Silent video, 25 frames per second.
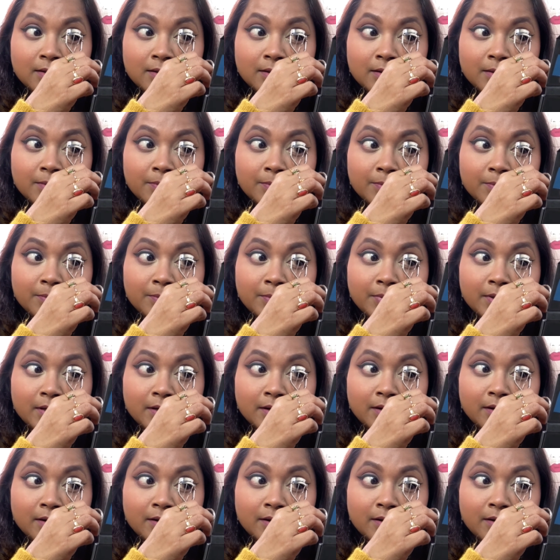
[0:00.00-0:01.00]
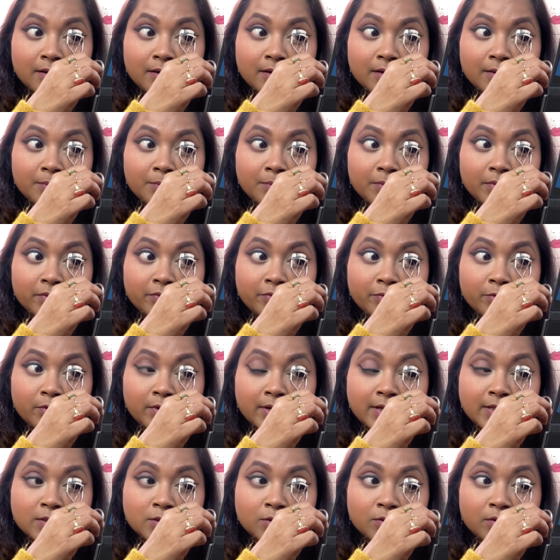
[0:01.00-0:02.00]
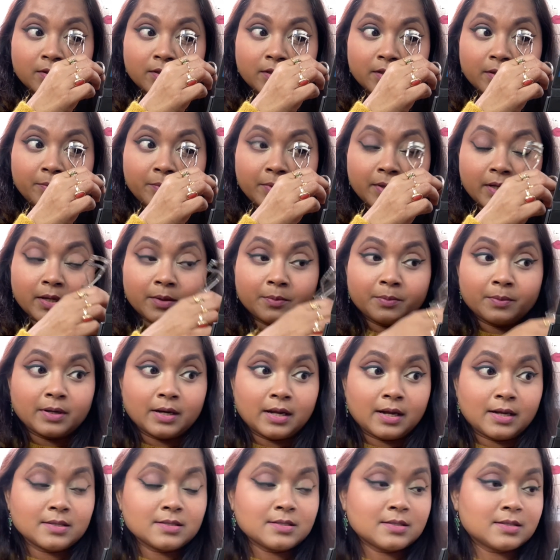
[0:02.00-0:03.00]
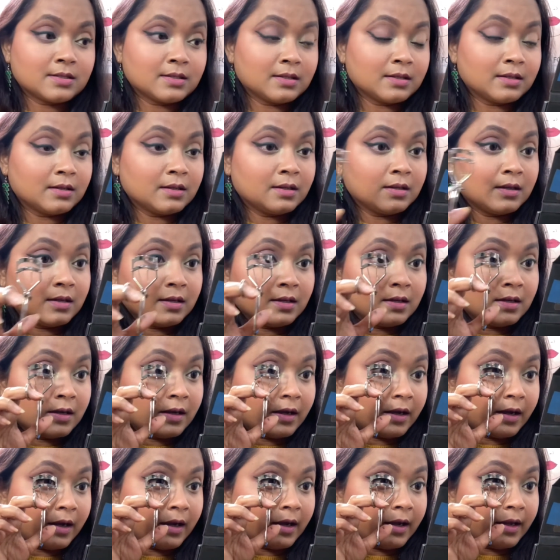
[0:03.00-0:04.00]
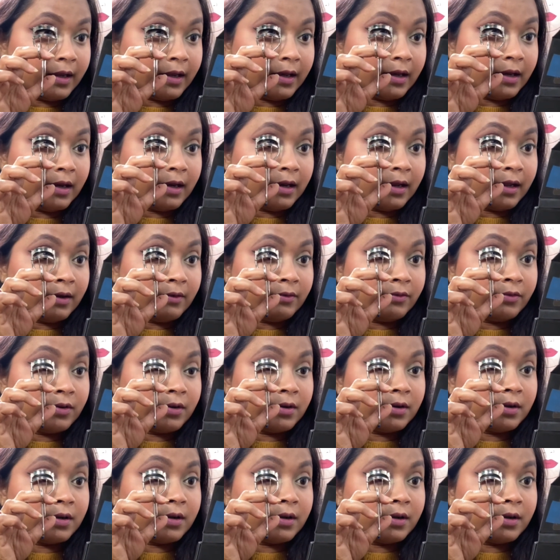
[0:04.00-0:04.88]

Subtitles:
But before I joined the makeup class, I never